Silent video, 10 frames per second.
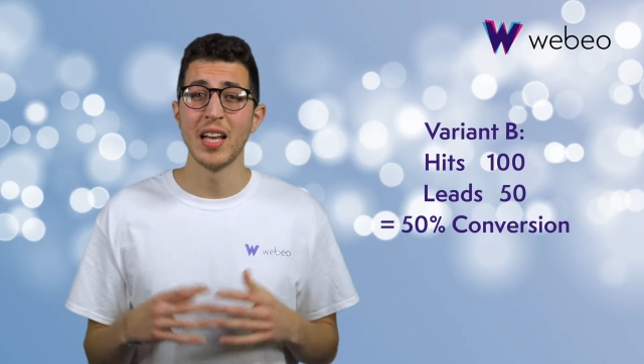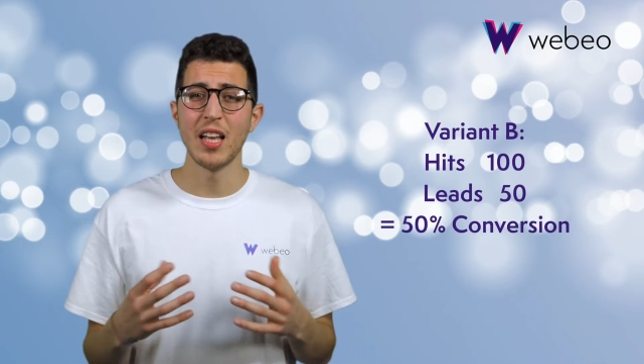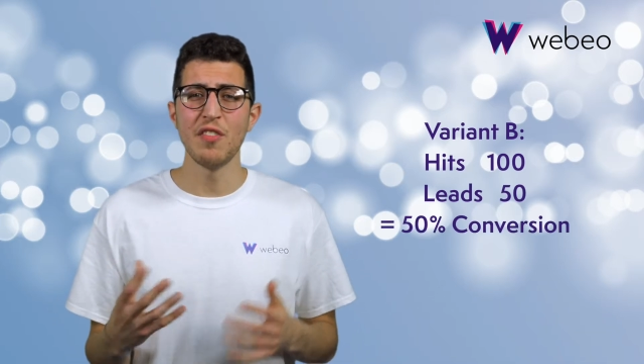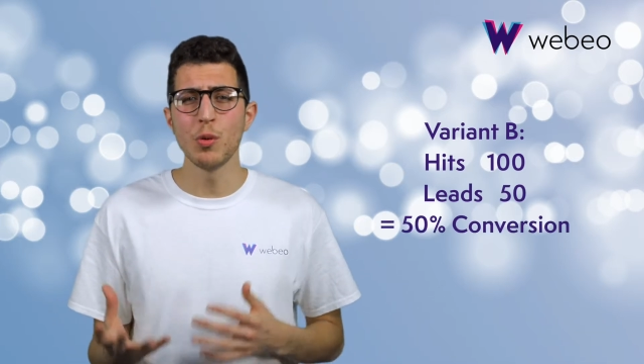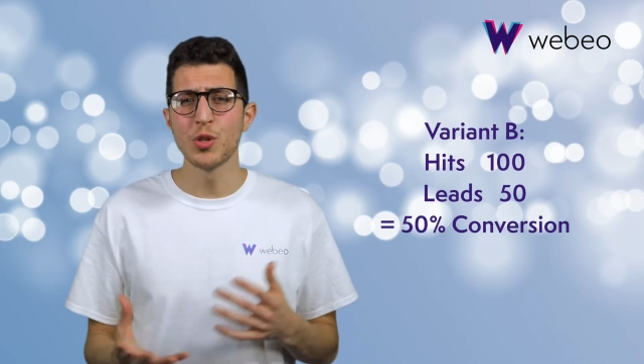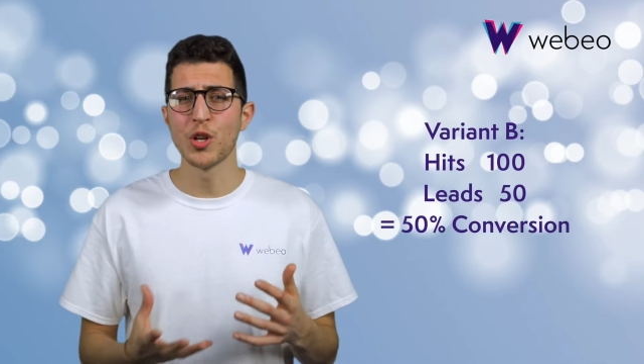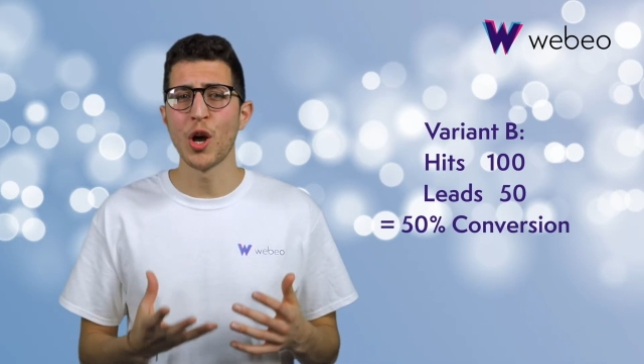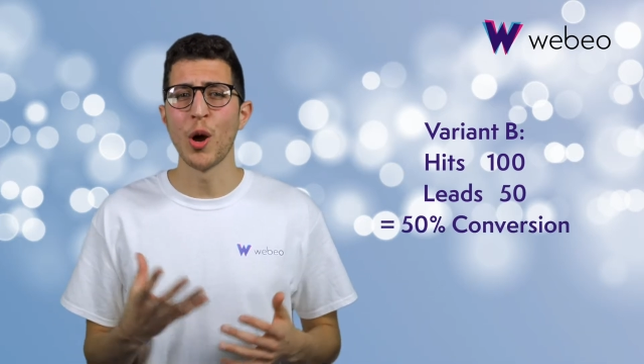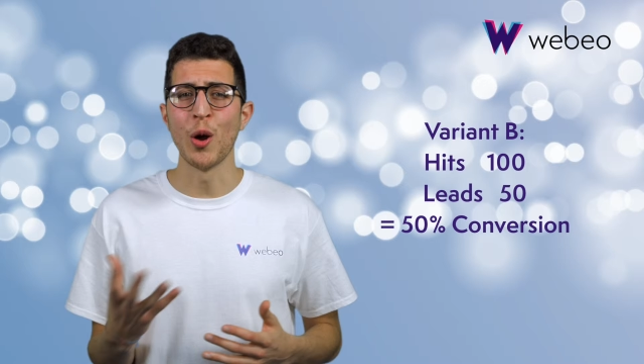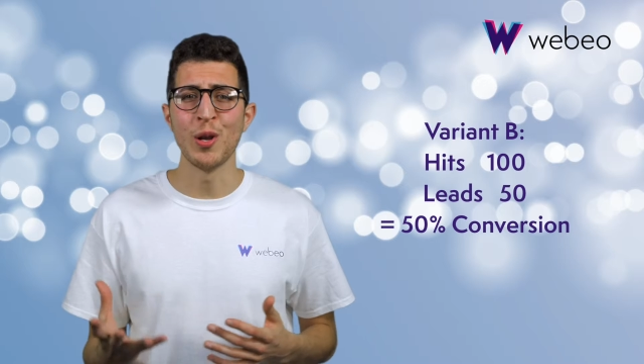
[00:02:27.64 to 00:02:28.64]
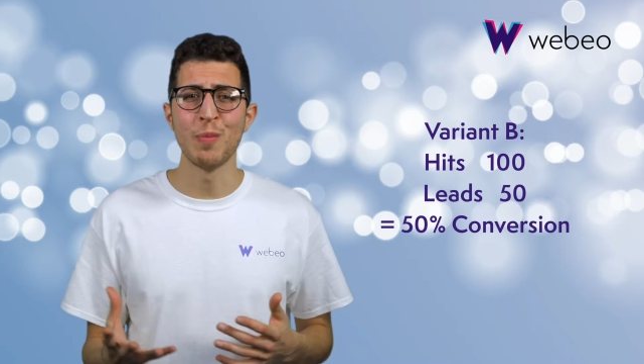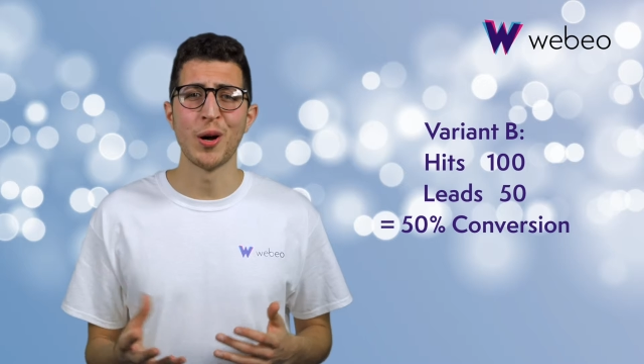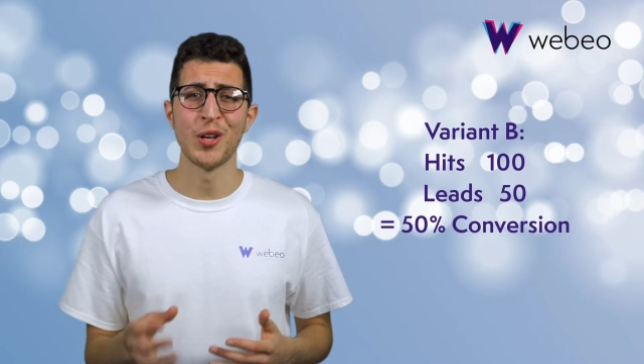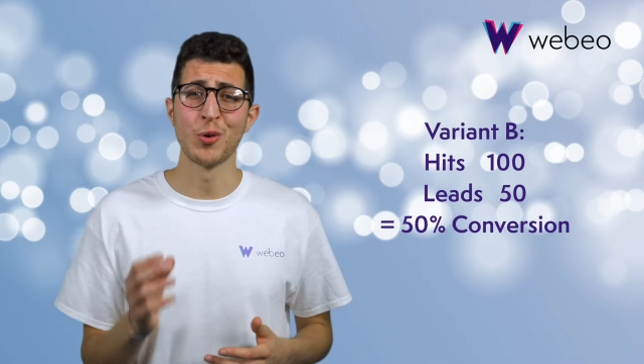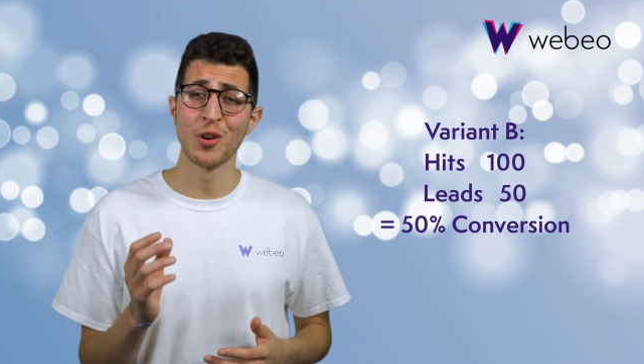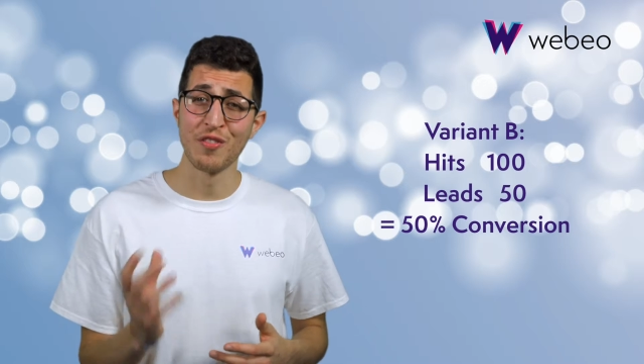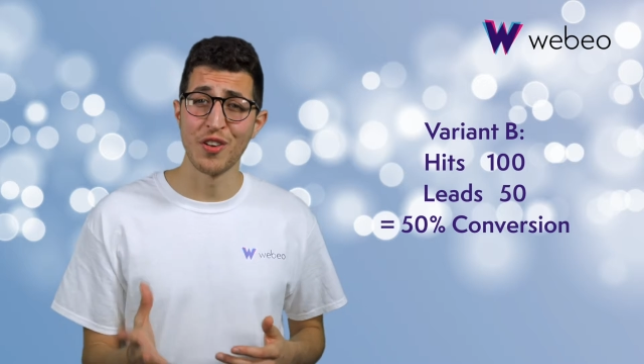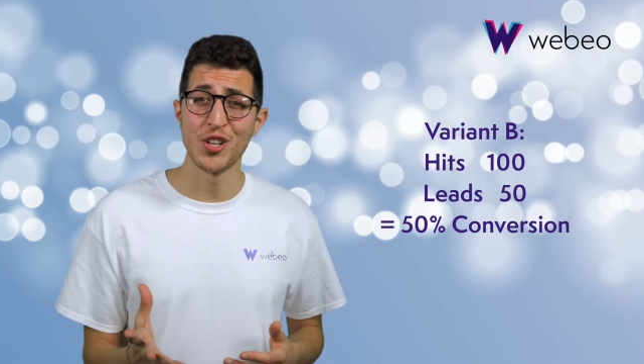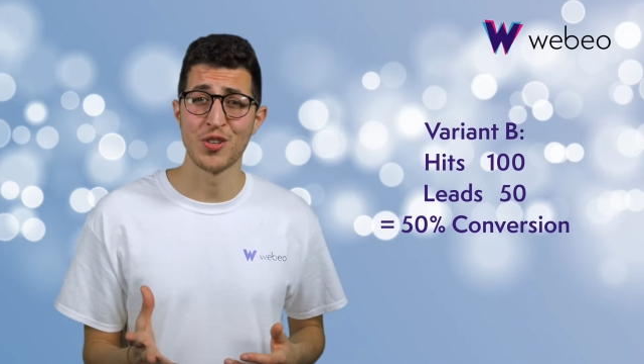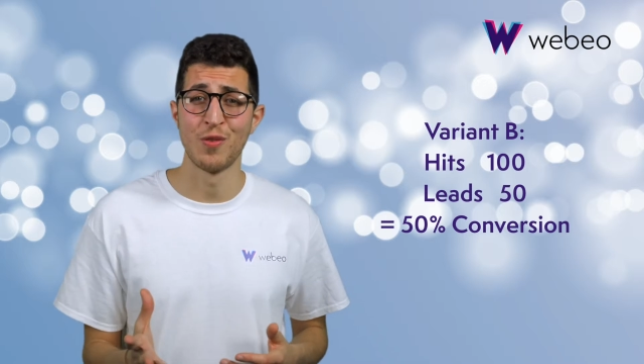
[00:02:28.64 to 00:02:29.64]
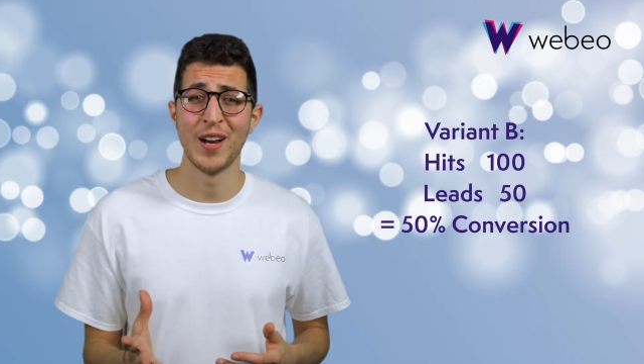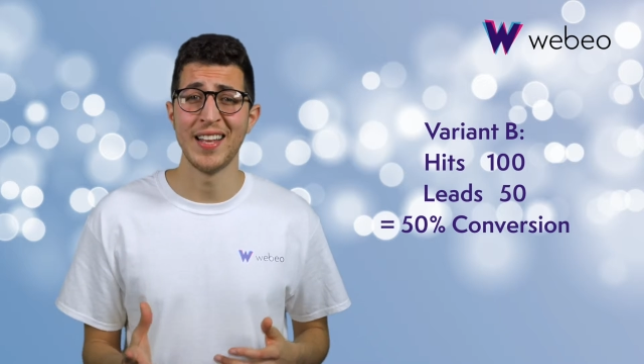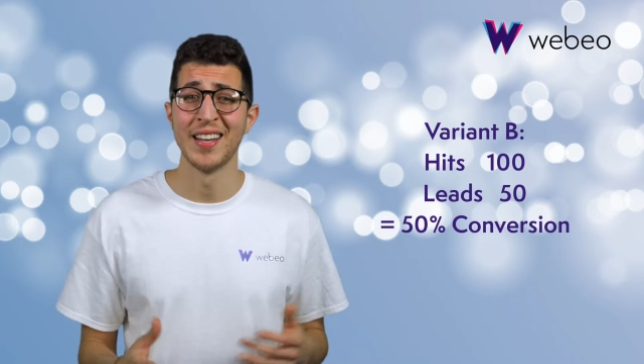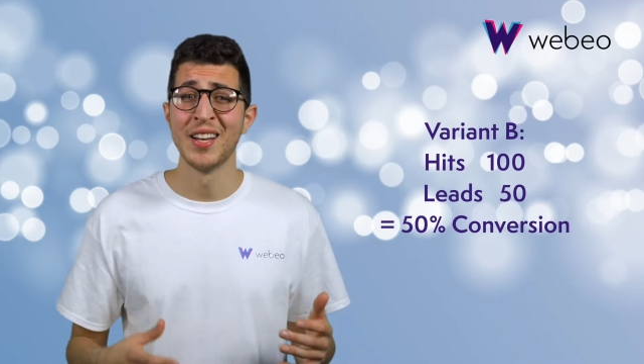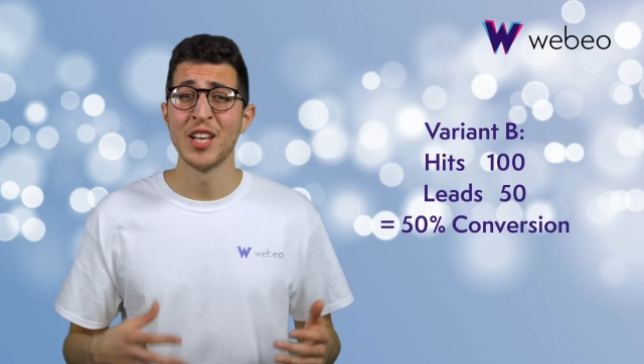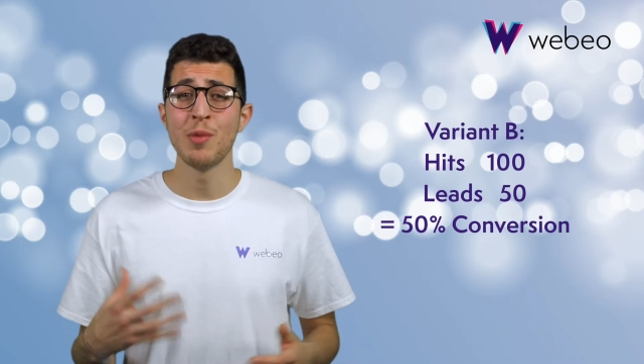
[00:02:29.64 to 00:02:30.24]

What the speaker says: If you were to go only by your conversion rate,